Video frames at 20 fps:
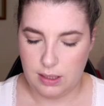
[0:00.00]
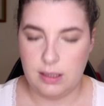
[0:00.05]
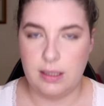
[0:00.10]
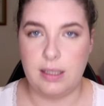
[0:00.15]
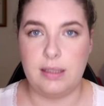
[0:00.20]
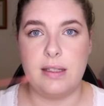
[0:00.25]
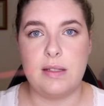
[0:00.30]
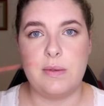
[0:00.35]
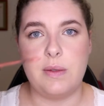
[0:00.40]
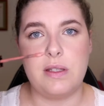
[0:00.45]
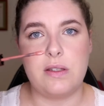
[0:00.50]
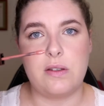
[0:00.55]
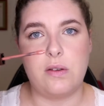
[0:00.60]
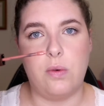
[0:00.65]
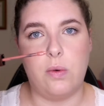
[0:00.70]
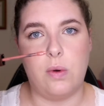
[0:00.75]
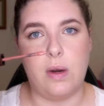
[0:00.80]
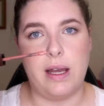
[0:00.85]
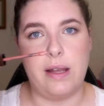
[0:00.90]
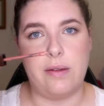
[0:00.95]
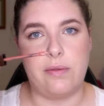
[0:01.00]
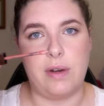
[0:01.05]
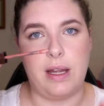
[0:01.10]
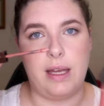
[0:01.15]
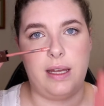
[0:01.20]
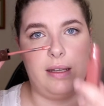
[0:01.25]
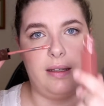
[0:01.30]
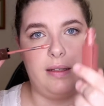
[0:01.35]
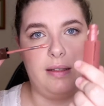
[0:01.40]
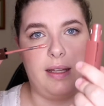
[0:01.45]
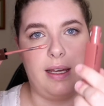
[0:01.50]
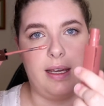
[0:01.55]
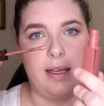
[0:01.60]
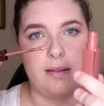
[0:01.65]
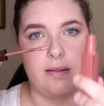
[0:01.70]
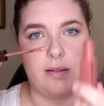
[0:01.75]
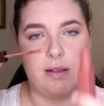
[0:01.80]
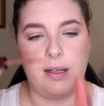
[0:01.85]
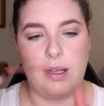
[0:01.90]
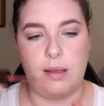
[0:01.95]
Like this one's quite red, the
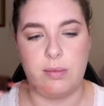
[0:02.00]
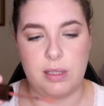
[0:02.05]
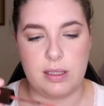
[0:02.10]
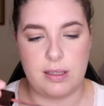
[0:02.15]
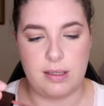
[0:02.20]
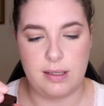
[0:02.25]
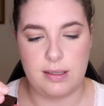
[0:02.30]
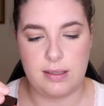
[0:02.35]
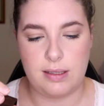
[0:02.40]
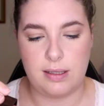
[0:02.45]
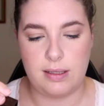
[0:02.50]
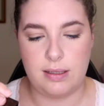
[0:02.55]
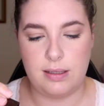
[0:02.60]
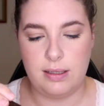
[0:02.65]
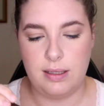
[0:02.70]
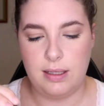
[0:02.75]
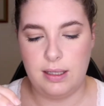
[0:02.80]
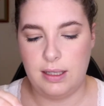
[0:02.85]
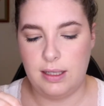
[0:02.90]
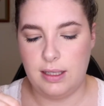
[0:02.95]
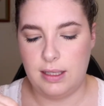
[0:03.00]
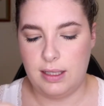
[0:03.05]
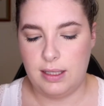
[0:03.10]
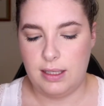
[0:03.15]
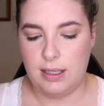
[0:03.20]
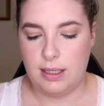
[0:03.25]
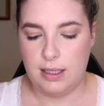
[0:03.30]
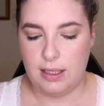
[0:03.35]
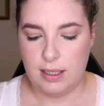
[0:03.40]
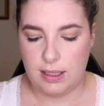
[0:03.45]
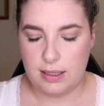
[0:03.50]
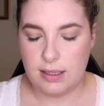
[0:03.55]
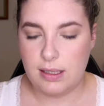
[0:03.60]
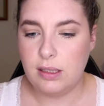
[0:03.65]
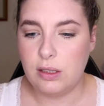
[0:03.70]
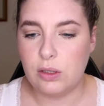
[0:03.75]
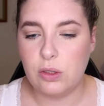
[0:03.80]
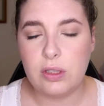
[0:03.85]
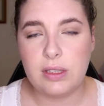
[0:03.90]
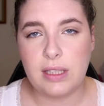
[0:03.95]
Hazelnut Hypnotizer. It
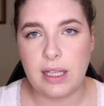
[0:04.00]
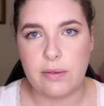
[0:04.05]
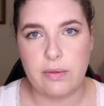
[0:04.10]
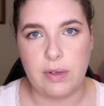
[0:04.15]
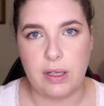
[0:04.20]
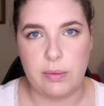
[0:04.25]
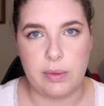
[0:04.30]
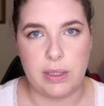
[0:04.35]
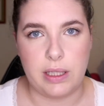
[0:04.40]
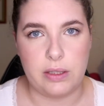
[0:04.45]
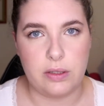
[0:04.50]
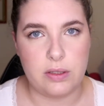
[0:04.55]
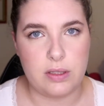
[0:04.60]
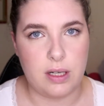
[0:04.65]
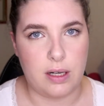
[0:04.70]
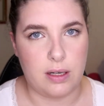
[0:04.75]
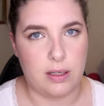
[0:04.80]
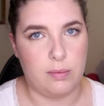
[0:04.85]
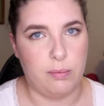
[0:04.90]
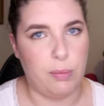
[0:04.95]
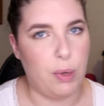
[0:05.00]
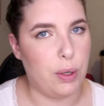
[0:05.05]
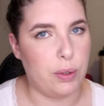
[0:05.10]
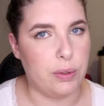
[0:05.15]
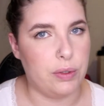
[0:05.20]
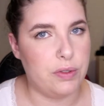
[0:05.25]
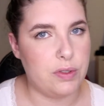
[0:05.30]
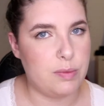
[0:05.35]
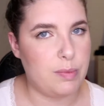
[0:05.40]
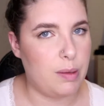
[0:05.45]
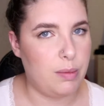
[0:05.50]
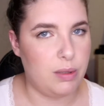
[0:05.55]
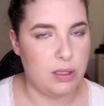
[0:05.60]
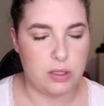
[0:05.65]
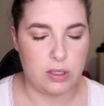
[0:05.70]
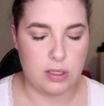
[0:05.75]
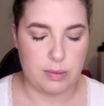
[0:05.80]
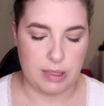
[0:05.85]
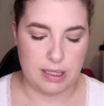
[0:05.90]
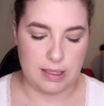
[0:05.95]
didn't look that red when I looked at it on models. Maybe it's
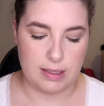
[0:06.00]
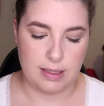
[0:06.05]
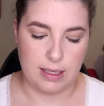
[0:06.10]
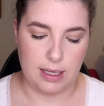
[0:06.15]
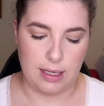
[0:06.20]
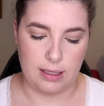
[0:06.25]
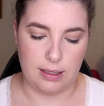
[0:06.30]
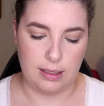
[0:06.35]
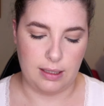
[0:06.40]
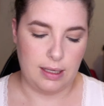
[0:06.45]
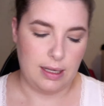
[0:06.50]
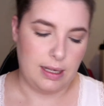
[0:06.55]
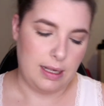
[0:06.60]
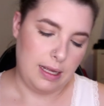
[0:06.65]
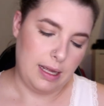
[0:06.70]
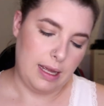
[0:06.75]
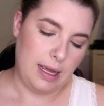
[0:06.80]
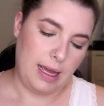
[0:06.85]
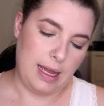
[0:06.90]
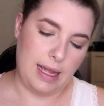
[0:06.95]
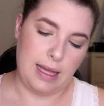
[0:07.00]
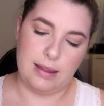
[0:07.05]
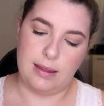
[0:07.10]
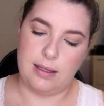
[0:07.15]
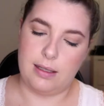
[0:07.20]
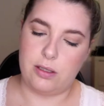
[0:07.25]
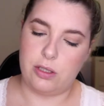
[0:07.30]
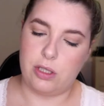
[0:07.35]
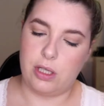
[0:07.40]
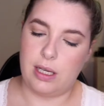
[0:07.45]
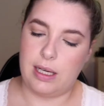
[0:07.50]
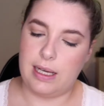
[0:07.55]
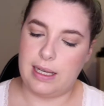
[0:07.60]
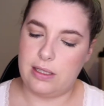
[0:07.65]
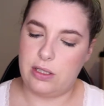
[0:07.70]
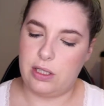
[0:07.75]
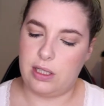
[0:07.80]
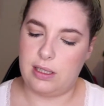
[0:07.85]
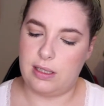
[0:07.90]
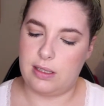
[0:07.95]
just my skin. And the Chai
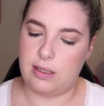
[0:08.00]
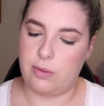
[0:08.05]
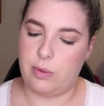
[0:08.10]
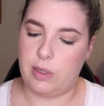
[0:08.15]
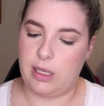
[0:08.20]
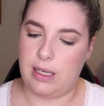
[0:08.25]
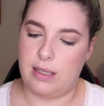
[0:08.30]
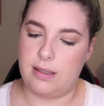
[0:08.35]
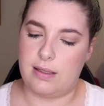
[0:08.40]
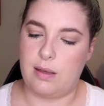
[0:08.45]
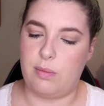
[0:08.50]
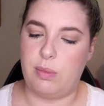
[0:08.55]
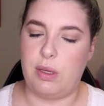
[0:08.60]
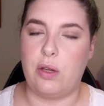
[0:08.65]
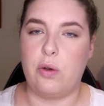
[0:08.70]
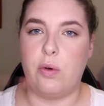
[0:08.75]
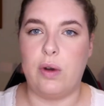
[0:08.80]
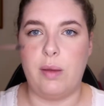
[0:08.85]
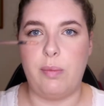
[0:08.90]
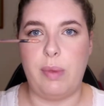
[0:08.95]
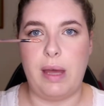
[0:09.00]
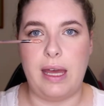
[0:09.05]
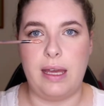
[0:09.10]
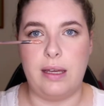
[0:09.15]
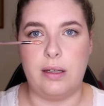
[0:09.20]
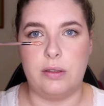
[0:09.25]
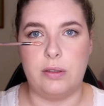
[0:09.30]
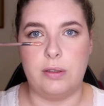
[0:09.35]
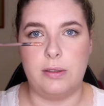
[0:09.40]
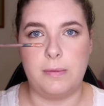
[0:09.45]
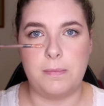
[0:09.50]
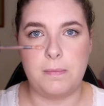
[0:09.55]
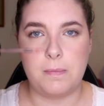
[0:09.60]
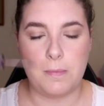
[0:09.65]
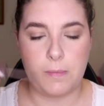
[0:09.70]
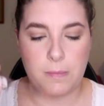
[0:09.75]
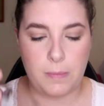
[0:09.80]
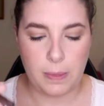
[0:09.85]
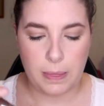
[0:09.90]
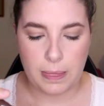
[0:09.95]
Genius one ends up being quite pale.
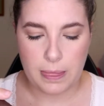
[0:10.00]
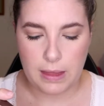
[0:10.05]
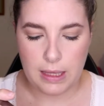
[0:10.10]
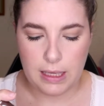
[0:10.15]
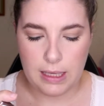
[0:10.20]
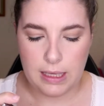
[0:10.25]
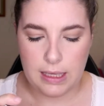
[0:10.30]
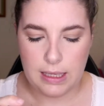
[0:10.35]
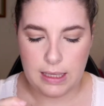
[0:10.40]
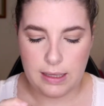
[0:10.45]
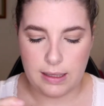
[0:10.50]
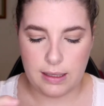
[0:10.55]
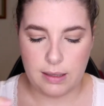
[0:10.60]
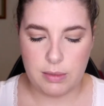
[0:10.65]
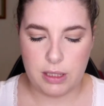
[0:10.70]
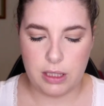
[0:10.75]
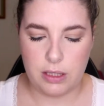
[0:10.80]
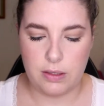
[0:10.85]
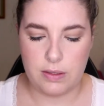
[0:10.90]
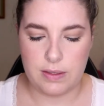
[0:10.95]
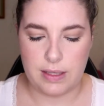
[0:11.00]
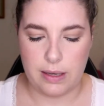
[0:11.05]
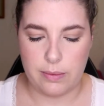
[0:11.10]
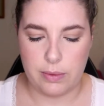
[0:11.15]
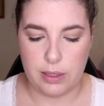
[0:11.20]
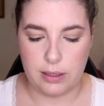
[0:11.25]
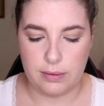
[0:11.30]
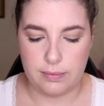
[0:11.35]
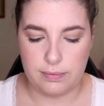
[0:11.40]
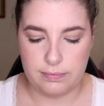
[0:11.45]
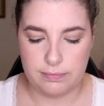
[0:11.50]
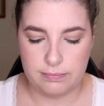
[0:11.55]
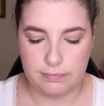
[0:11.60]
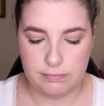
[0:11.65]
I'm gonna use that one.